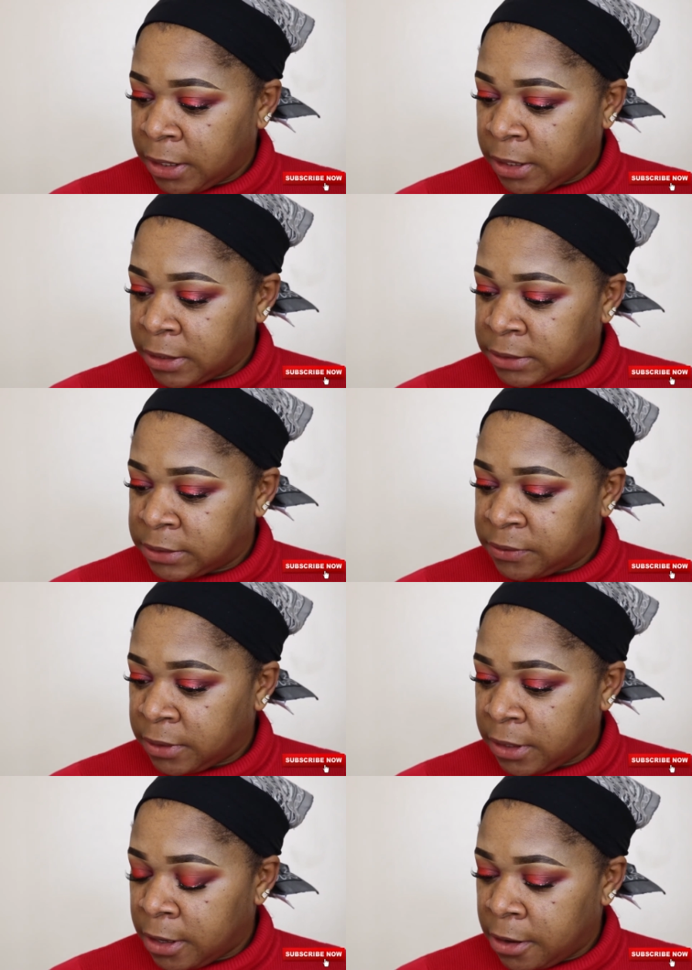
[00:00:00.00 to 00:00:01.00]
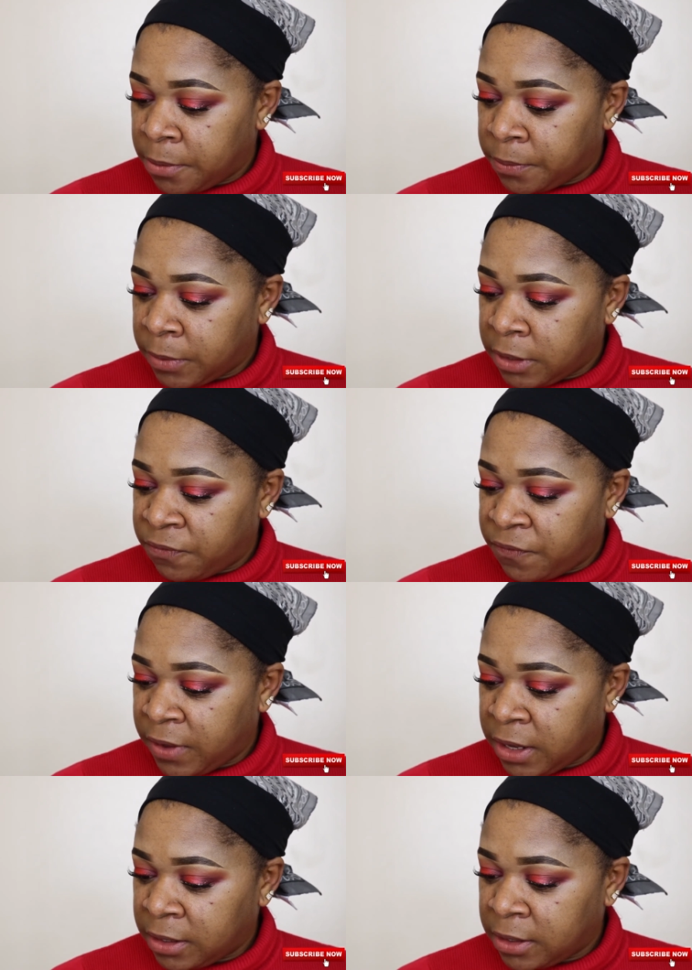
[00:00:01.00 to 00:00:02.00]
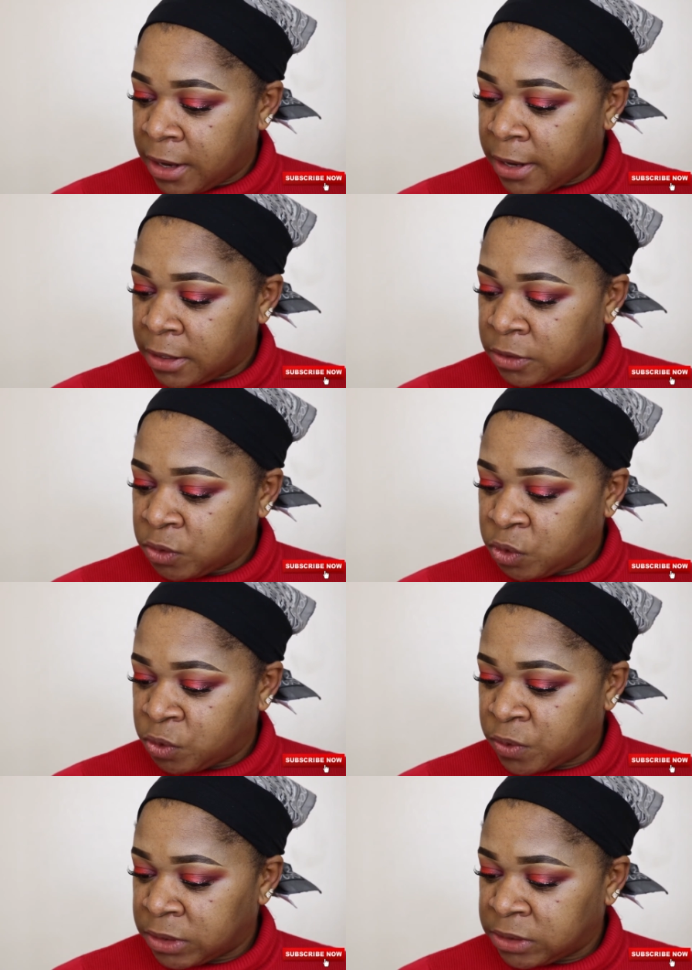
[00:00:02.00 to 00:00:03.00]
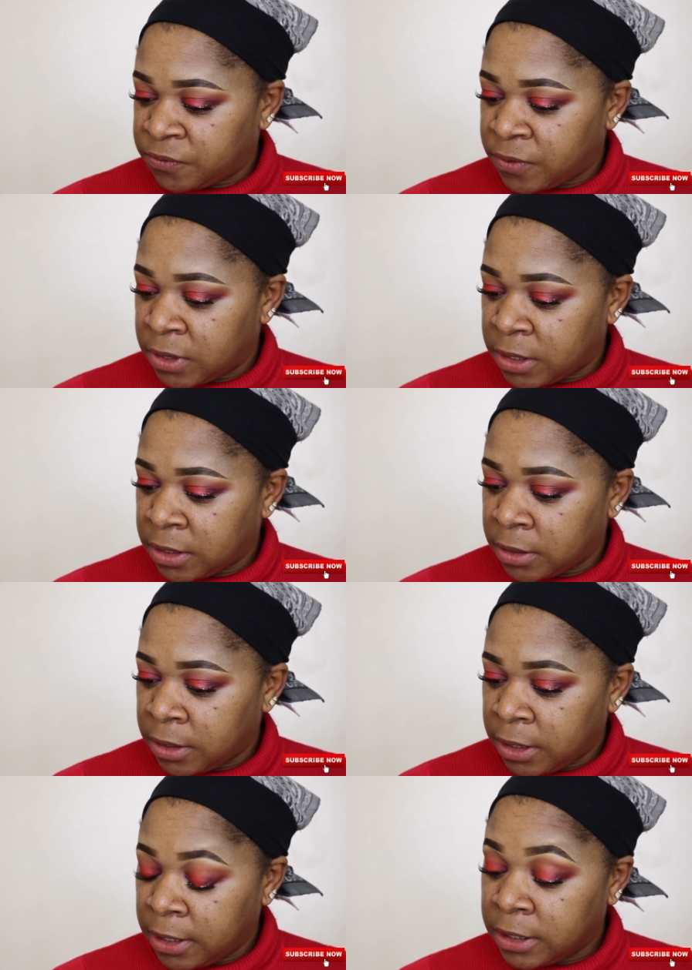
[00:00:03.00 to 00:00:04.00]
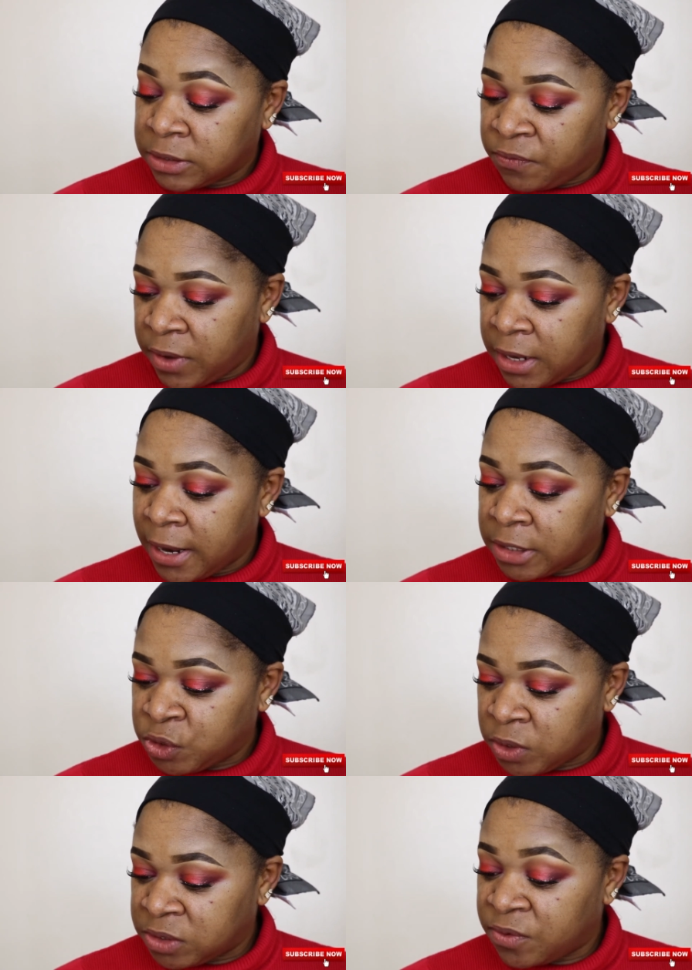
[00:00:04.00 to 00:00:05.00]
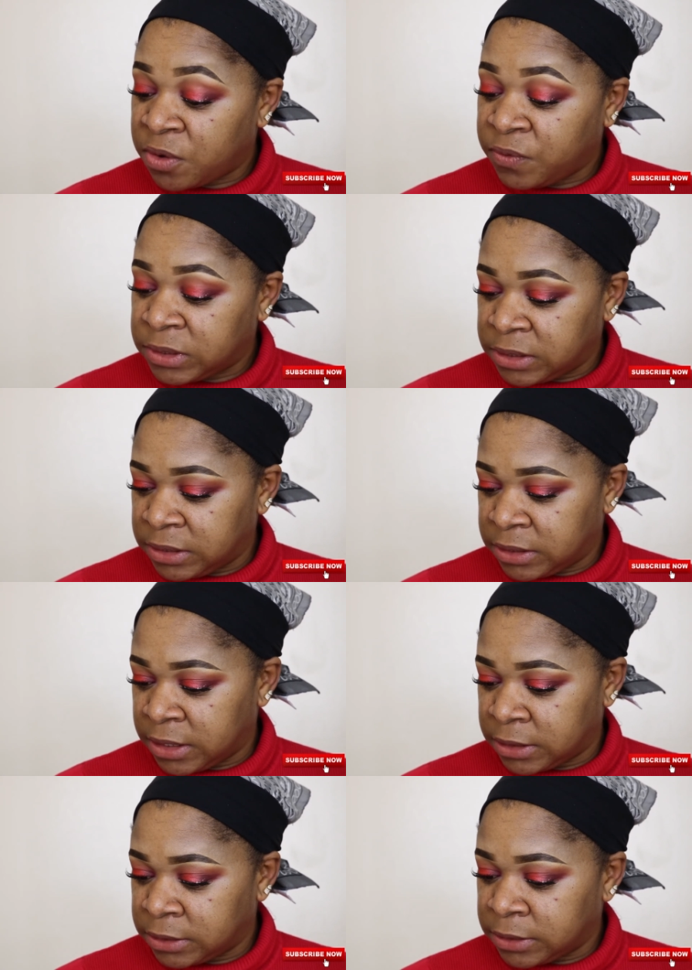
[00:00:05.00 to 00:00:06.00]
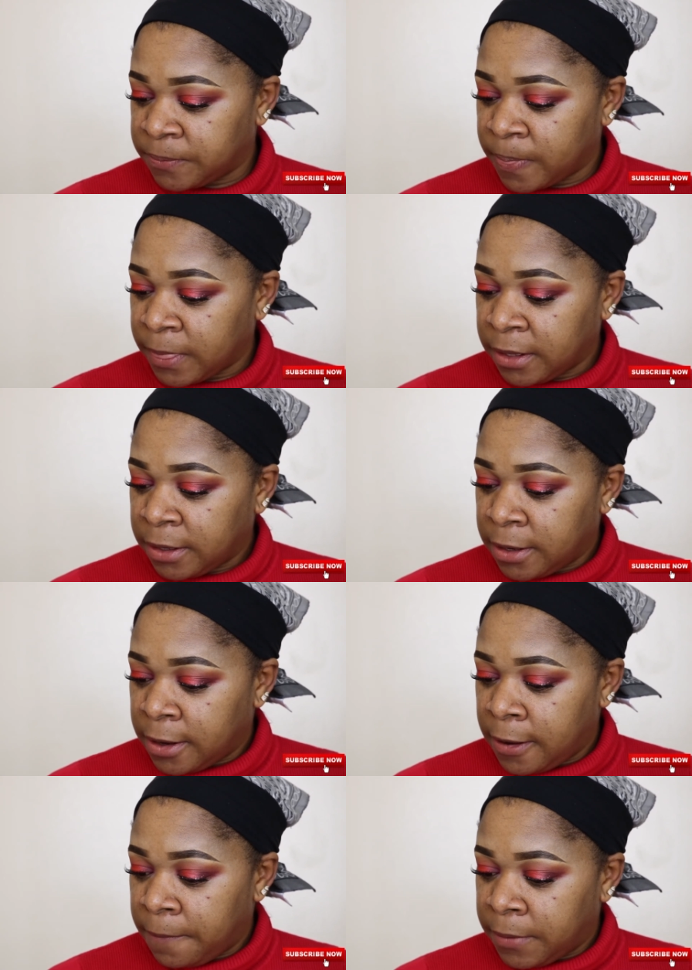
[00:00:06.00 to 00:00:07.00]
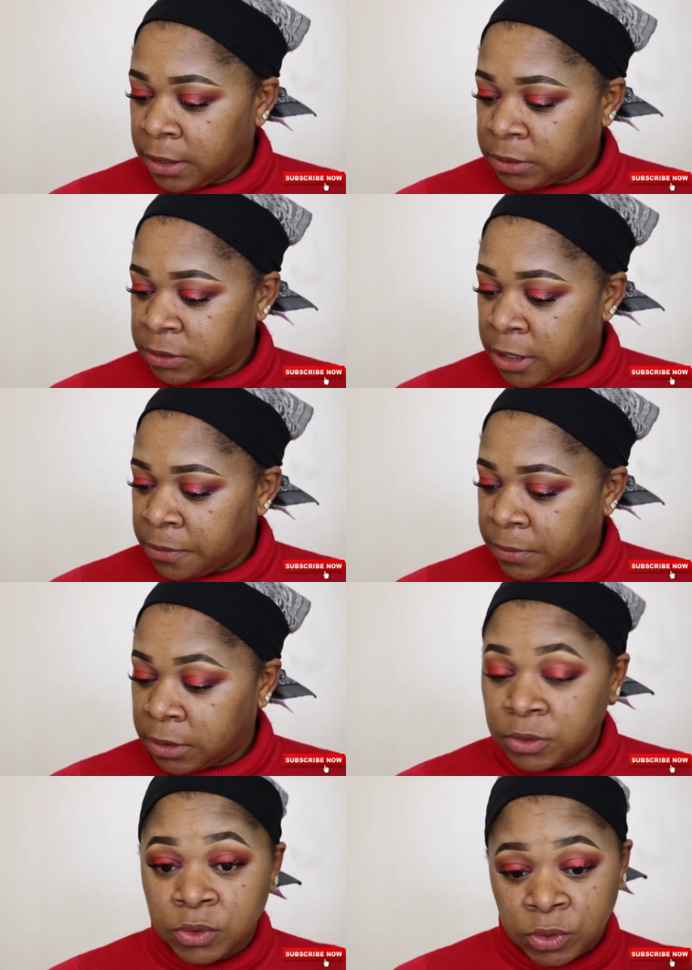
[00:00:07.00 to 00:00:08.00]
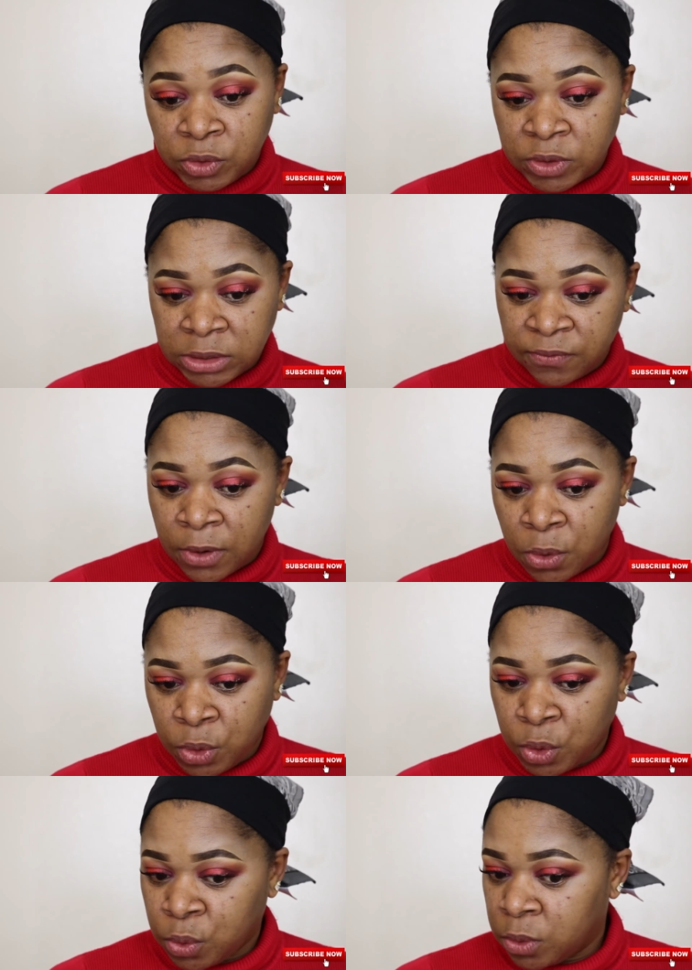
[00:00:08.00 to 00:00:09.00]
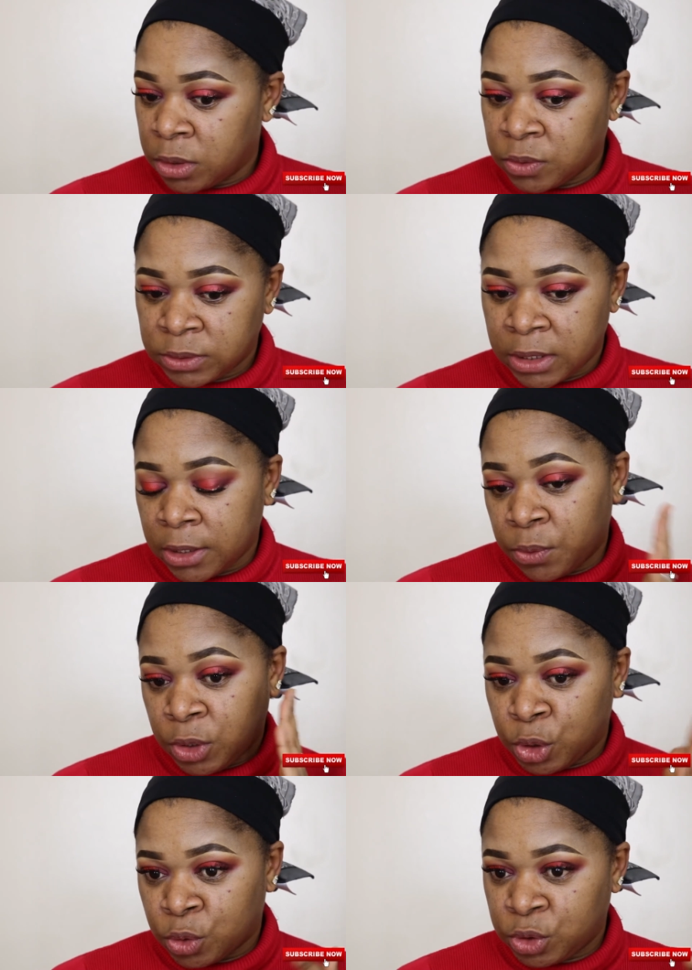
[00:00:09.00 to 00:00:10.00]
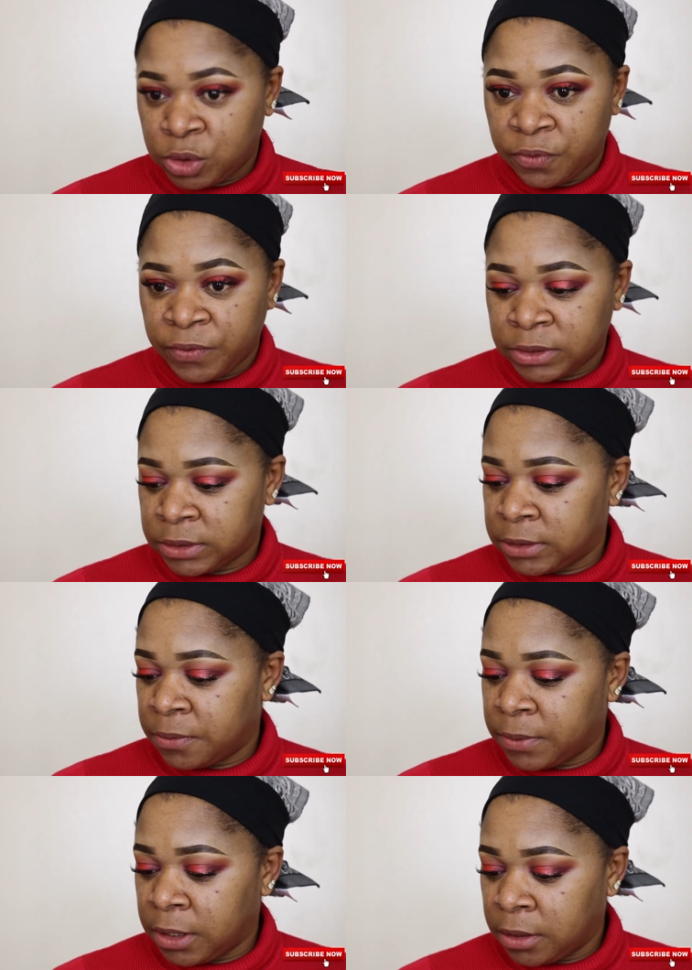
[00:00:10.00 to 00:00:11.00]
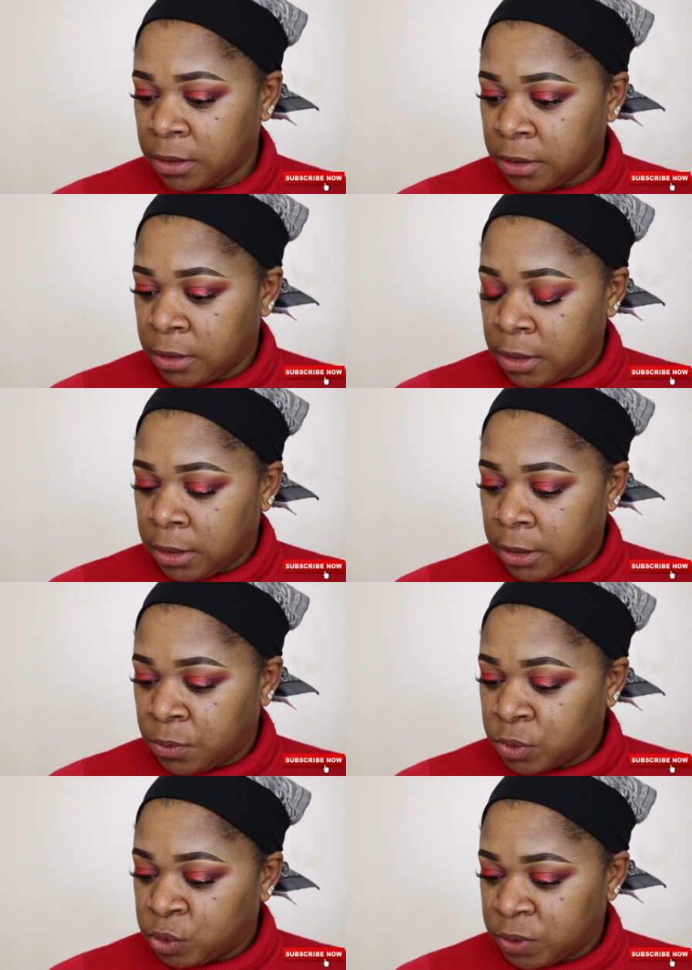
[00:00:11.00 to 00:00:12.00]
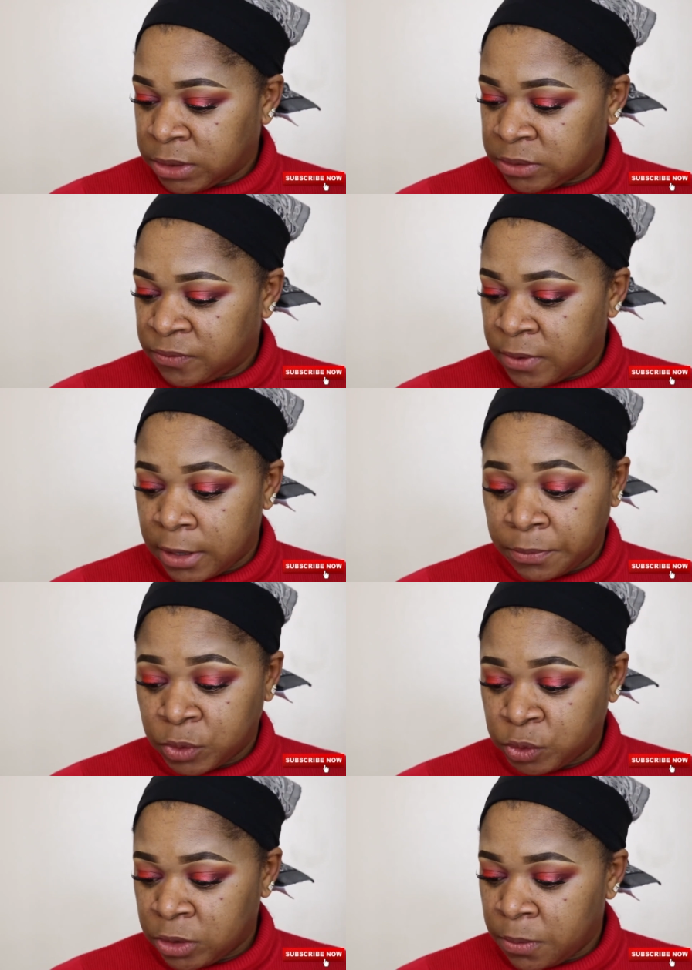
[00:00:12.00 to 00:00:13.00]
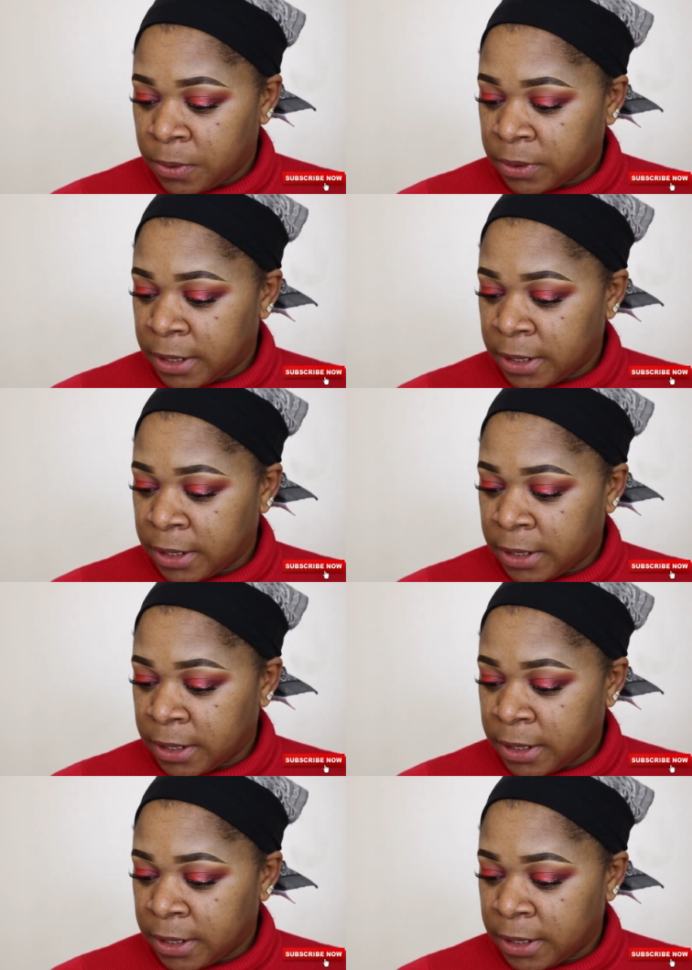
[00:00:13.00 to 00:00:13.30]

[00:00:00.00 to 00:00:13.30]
It's it fade and transfer. It is fade and transfer resistant. It means it doesn't transfer on your clothes, like you touch your face or something, it will transfer. I'm not sure about